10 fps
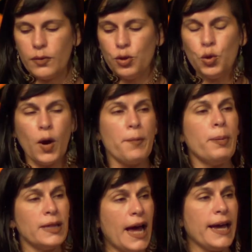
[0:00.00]
who are
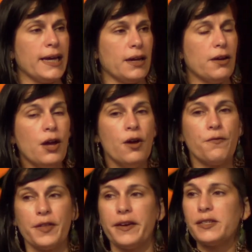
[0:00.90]
applying
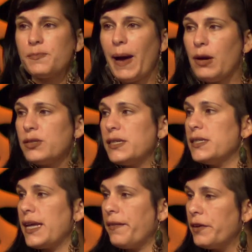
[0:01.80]
for their
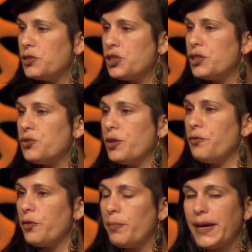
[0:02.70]
spouses and their children
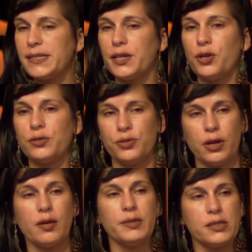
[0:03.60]
from Mexico to
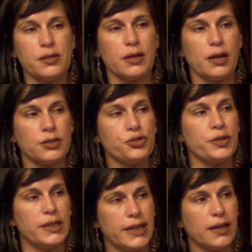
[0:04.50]
come into the country
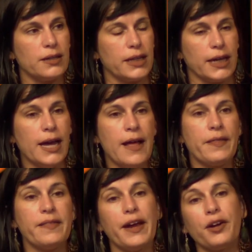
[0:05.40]
legally,
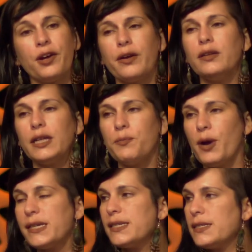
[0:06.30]
that they are currently
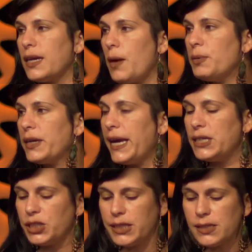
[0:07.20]
processing
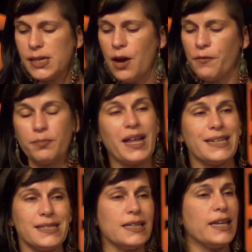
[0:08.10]
applications from
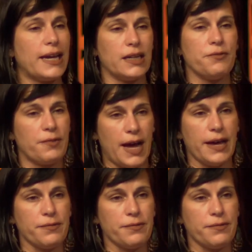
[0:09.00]
1995.